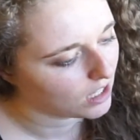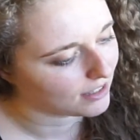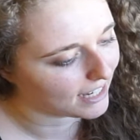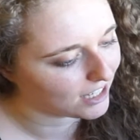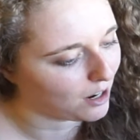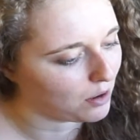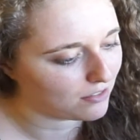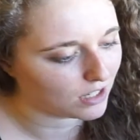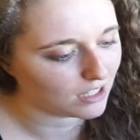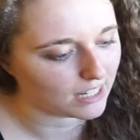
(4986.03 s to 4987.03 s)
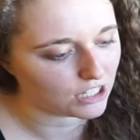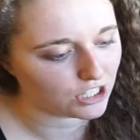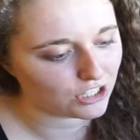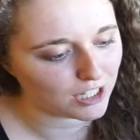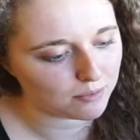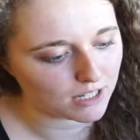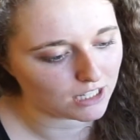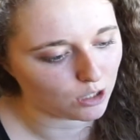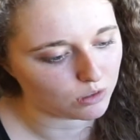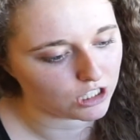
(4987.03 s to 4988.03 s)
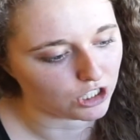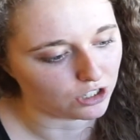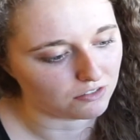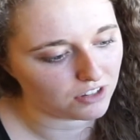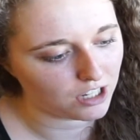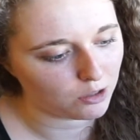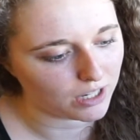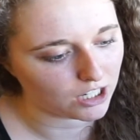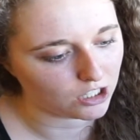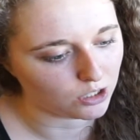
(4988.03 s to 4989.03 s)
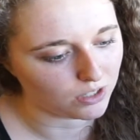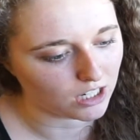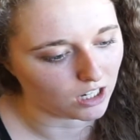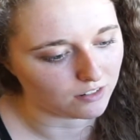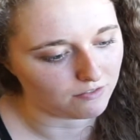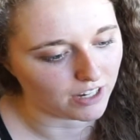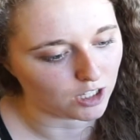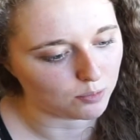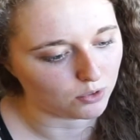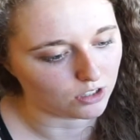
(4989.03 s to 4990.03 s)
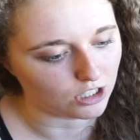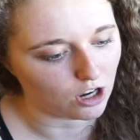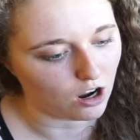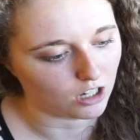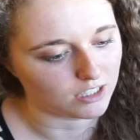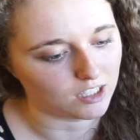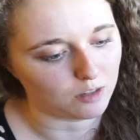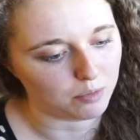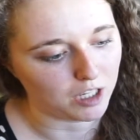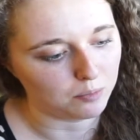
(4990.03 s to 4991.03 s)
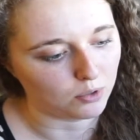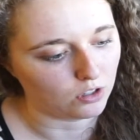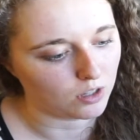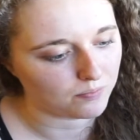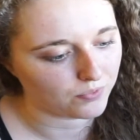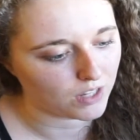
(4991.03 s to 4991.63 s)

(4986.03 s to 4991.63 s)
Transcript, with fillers: let go of relationships that don't serve you, including unavailable or toxic people.